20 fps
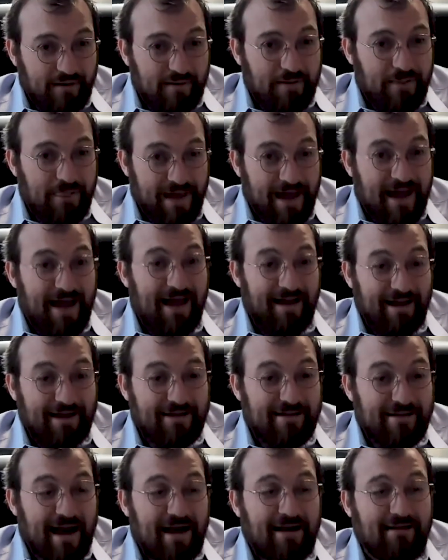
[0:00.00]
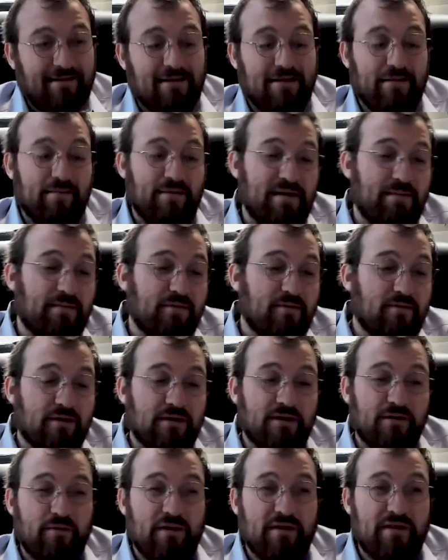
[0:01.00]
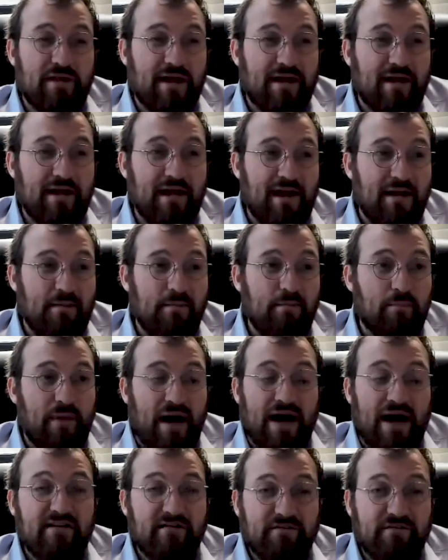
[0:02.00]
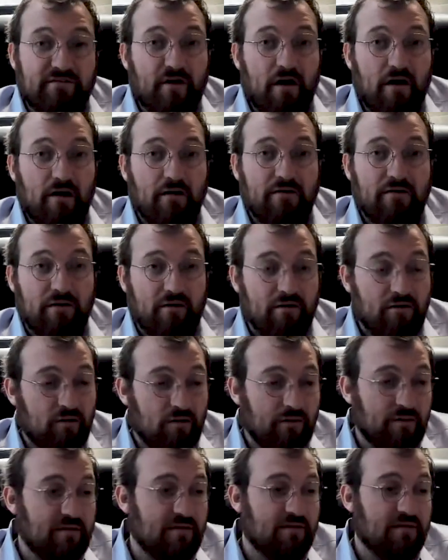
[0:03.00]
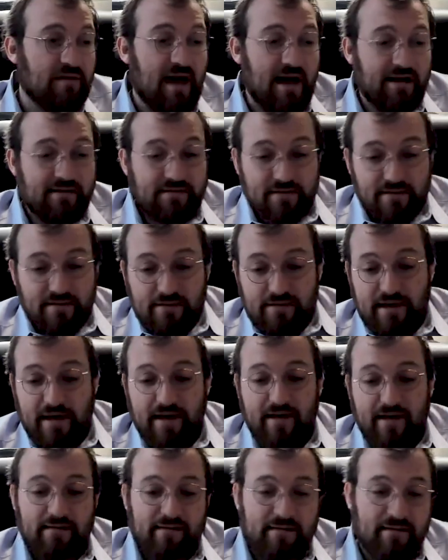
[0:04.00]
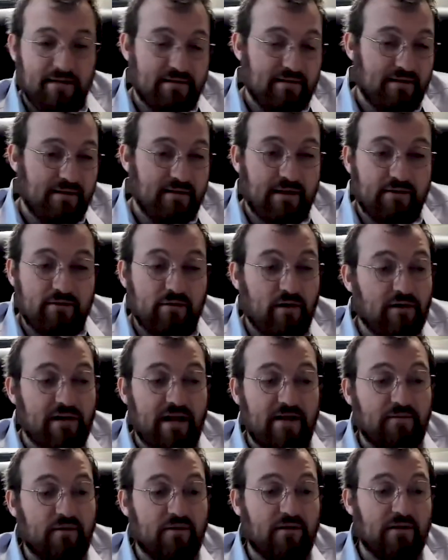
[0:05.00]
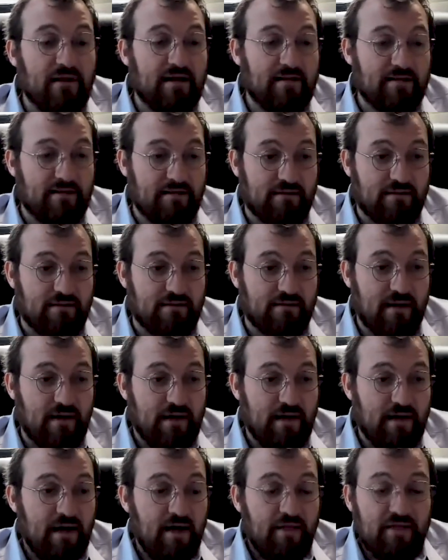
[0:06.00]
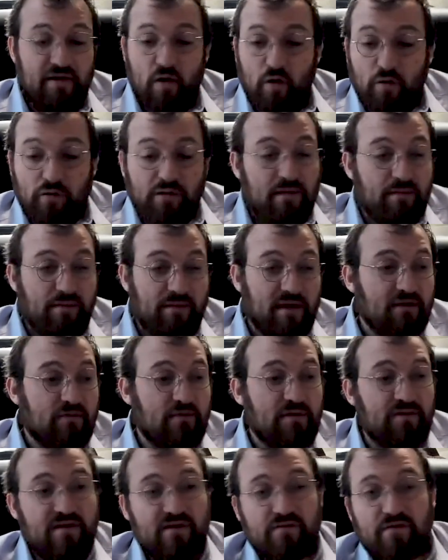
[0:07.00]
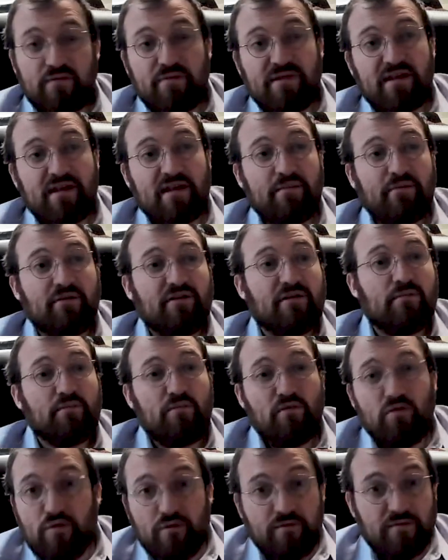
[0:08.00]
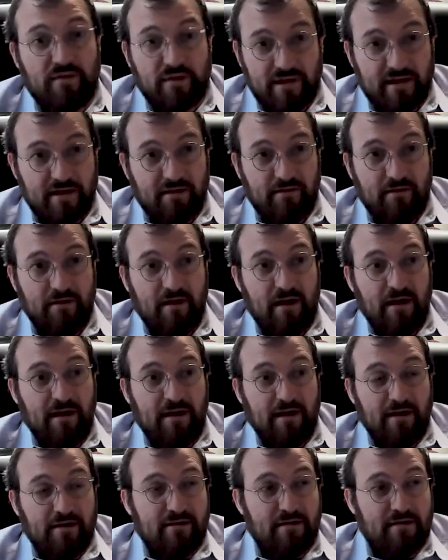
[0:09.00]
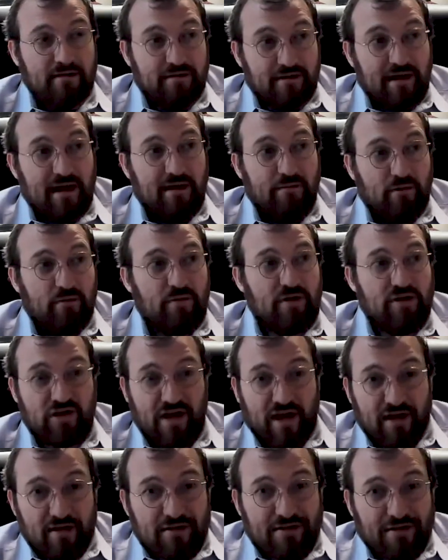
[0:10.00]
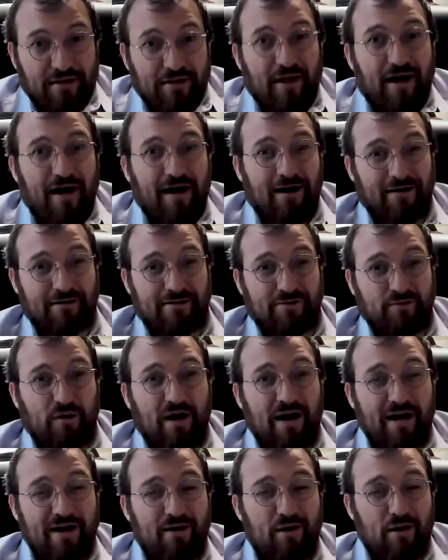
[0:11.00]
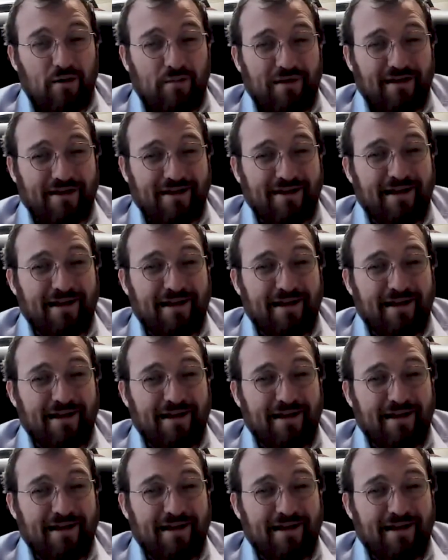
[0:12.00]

yeah, exactly. The people who are going to win that game by default are Goldman Sachs and Chase and these other guys who already have all the licenses. The only place we've even been able to move the needle is a state where we changed the laws, Wyoming,